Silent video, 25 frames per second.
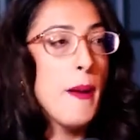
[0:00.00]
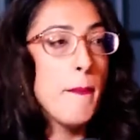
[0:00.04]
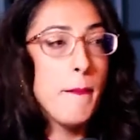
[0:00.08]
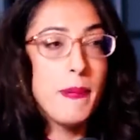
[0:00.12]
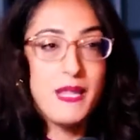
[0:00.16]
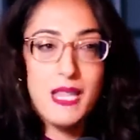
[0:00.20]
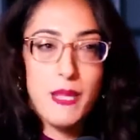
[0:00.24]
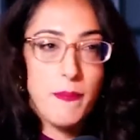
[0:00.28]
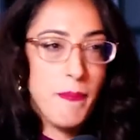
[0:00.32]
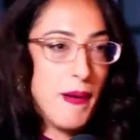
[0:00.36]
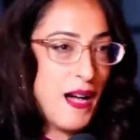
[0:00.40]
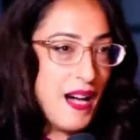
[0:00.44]

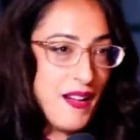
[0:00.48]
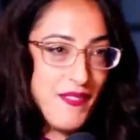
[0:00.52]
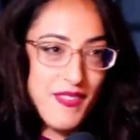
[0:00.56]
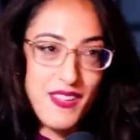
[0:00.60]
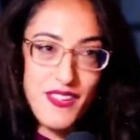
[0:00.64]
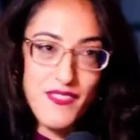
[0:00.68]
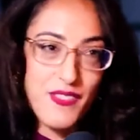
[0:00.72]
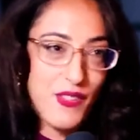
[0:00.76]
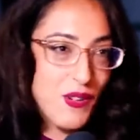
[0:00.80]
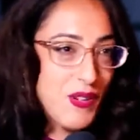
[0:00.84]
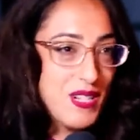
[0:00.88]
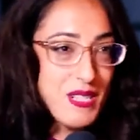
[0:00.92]
But the
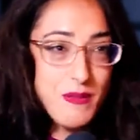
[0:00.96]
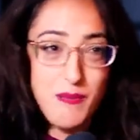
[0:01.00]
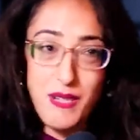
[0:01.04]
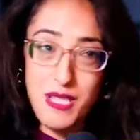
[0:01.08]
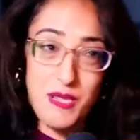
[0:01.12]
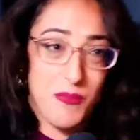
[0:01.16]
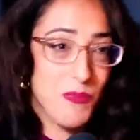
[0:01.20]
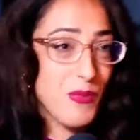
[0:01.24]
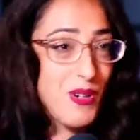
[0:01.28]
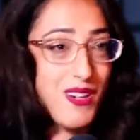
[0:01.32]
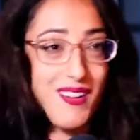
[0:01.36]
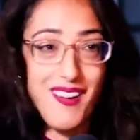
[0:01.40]
pelvic floor is
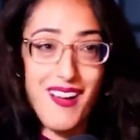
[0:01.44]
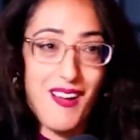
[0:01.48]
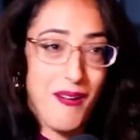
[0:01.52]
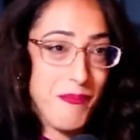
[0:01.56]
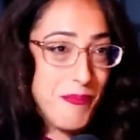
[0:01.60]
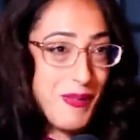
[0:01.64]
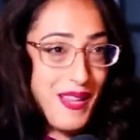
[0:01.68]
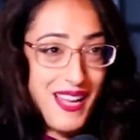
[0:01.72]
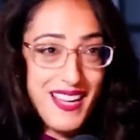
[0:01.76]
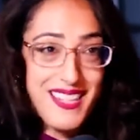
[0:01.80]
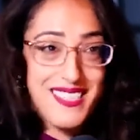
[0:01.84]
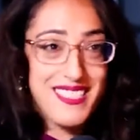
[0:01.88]
much more
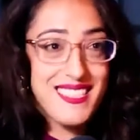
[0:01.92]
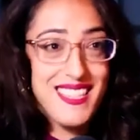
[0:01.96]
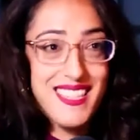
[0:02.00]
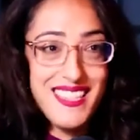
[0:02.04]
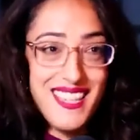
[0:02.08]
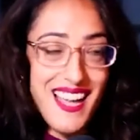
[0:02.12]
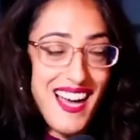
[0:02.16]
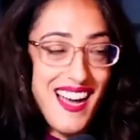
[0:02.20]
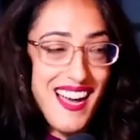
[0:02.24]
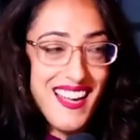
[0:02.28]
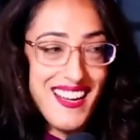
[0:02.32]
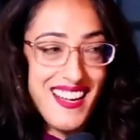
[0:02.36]
complex than
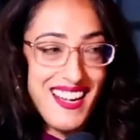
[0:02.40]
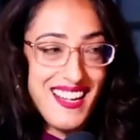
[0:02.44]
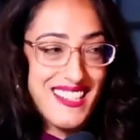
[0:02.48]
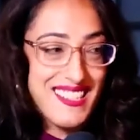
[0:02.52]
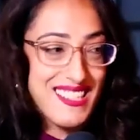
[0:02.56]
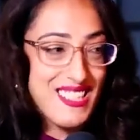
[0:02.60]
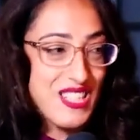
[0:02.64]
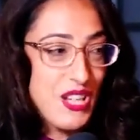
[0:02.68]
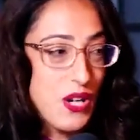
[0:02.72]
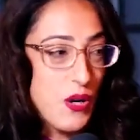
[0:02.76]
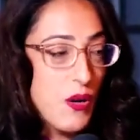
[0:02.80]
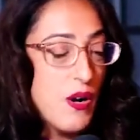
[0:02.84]
that.
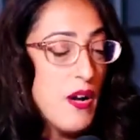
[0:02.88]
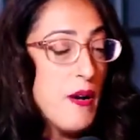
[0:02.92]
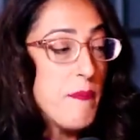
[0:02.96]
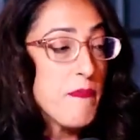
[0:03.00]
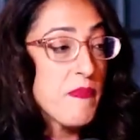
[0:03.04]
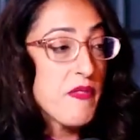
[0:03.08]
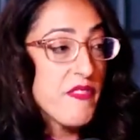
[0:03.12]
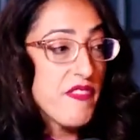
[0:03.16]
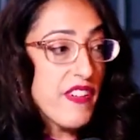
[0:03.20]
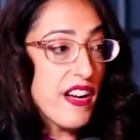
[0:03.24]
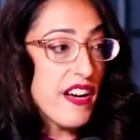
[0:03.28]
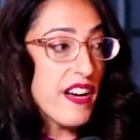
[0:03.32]
And so
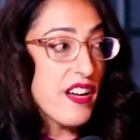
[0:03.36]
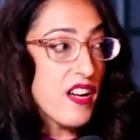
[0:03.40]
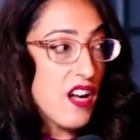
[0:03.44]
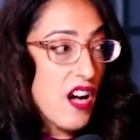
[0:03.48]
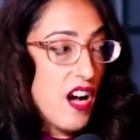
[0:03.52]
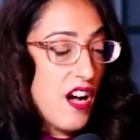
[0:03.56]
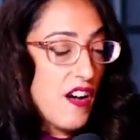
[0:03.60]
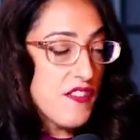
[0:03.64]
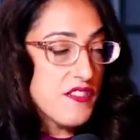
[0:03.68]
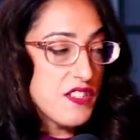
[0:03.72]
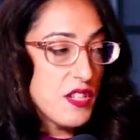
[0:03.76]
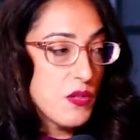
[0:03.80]
very
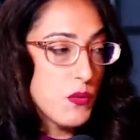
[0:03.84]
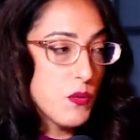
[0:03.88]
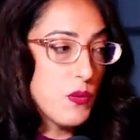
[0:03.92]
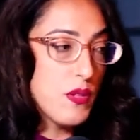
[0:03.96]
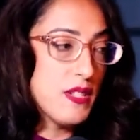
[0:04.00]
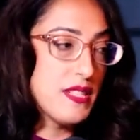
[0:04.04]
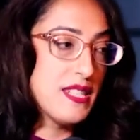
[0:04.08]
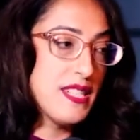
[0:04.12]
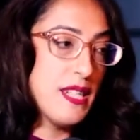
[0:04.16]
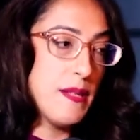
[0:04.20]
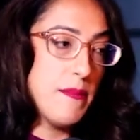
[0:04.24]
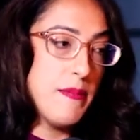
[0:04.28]
often
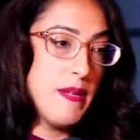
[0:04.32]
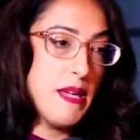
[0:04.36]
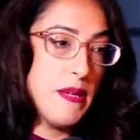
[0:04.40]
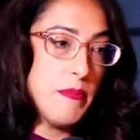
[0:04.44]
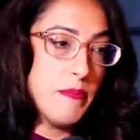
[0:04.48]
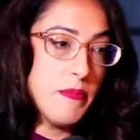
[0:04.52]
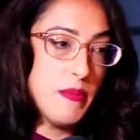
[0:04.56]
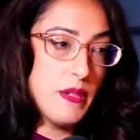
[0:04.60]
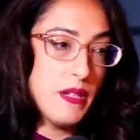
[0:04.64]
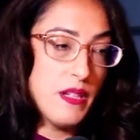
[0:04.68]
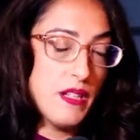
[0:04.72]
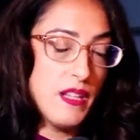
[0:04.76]
we'll see
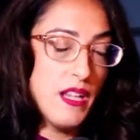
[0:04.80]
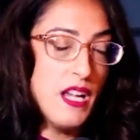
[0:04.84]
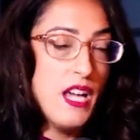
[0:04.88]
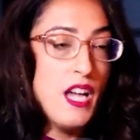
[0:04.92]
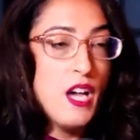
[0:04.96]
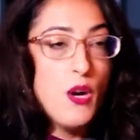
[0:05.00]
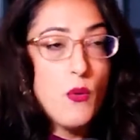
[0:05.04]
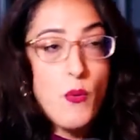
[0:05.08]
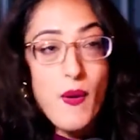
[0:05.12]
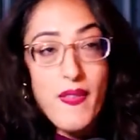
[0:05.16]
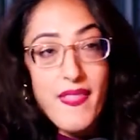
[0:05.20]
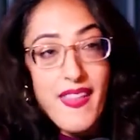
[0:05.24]
people
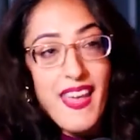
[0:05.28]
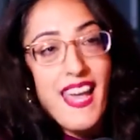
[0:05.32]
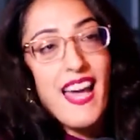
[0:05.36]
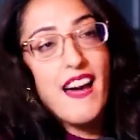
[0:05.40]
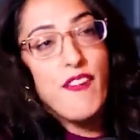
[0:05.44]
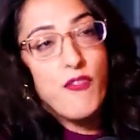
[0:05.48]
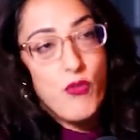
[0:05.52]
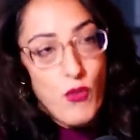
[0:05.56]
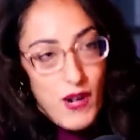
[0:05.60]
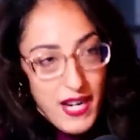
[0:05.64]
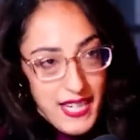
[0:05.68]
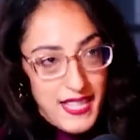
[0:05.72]
when they
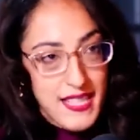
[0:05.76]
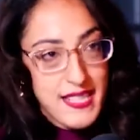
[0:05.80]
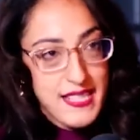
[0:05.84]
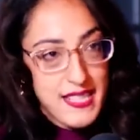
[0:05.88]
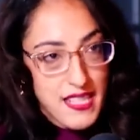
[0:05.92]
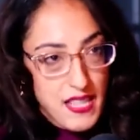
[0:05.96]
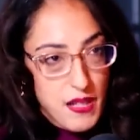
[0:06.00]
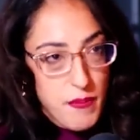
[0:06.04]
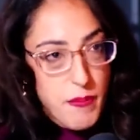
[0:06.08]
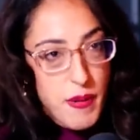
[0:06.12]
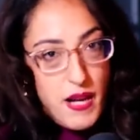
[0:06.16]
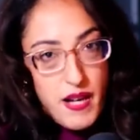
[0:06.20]
have weakness
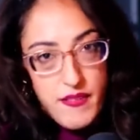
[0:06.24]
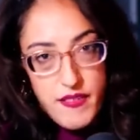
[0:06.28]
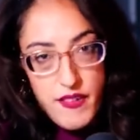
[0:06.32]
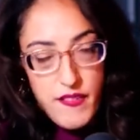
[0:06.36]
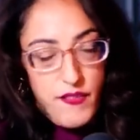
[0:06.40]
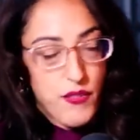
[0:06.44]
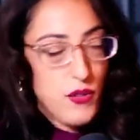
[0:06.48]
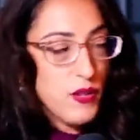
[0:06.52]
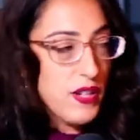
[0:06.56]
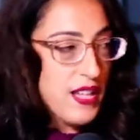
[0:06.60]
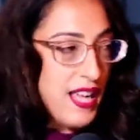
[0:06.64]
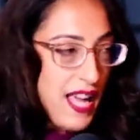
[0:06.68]
of the
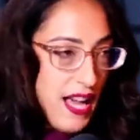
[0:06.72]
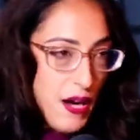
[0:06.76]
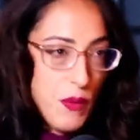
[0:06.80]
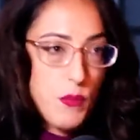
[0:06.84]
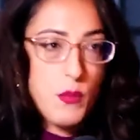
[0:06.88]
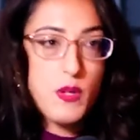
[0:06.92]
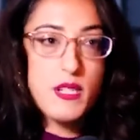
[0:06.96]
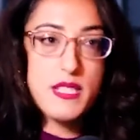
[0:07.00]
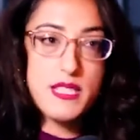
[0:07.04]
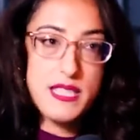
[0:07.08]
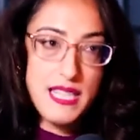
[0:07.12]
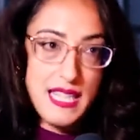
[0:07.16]
pelvic floor, yeah,
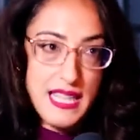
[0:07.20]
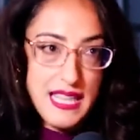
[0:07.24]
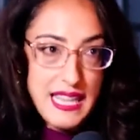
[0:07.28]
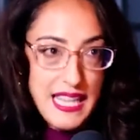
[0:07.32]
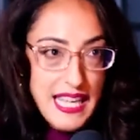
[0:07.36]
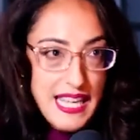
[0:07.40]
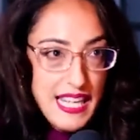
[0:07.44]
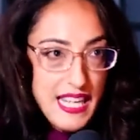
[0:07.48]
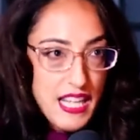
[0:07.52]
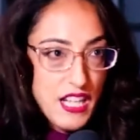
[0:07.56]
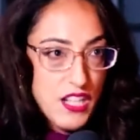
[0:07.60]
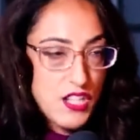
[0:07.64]
we'll see
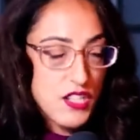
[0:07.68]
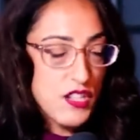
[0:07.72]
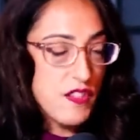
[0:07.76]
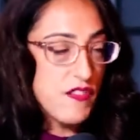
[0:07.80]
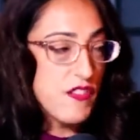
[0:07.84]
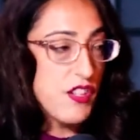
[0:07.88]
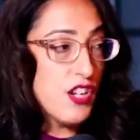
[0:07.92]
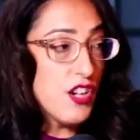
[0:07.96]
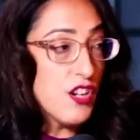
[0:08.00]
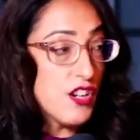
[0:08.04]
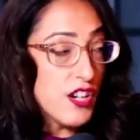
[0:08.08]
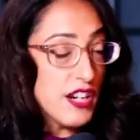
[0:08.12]
leakage
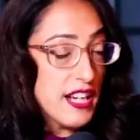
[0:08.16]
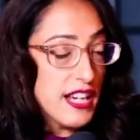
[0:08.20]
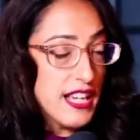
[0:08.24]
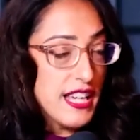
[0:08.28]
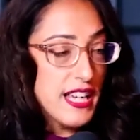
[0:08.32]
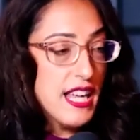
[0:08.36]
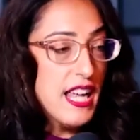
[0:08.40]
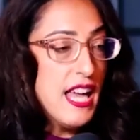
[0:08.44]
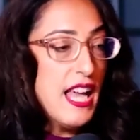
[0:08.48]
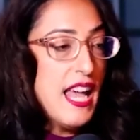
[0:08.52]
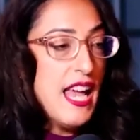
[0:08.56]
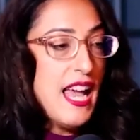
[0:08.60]
of
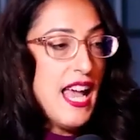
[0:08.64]
urine.